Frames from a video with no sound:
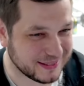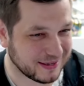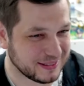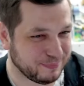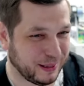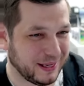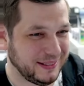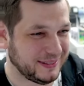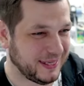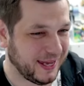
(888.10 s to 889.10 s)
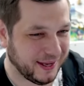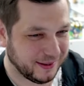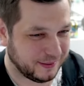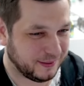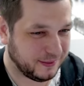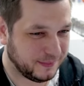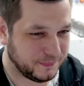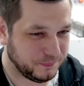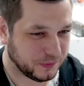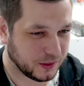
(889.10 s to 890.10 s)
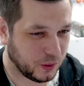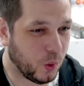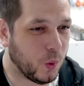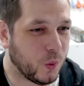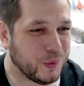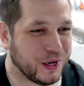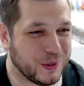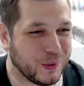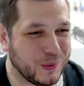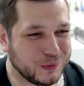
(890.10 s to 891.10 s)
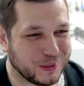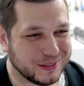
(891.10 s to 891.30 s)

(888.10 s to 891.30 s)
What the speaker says: spicy. Oh, an old one.